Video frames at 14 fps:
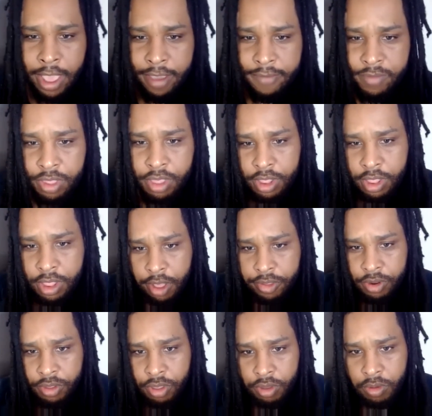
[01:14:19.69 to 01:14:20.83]
I haven't seen the
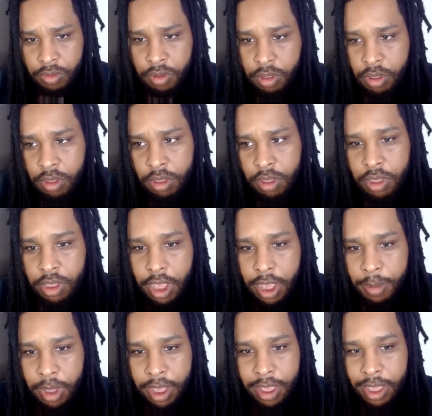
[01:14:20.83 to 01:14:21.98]
other two you know, I'm,
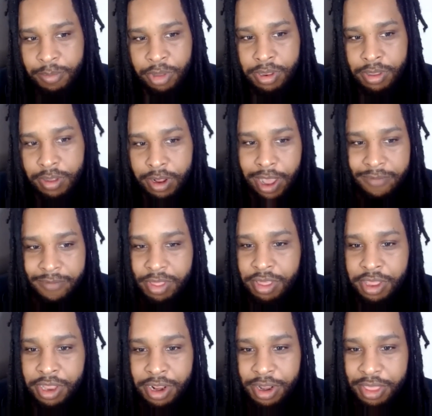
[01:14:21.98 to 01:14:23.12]
I, but you know, I haven't
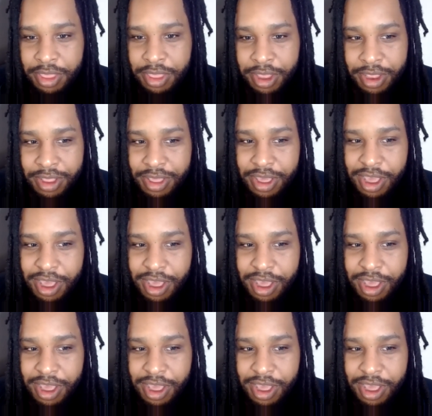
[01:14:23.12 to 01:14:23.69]
seen anything.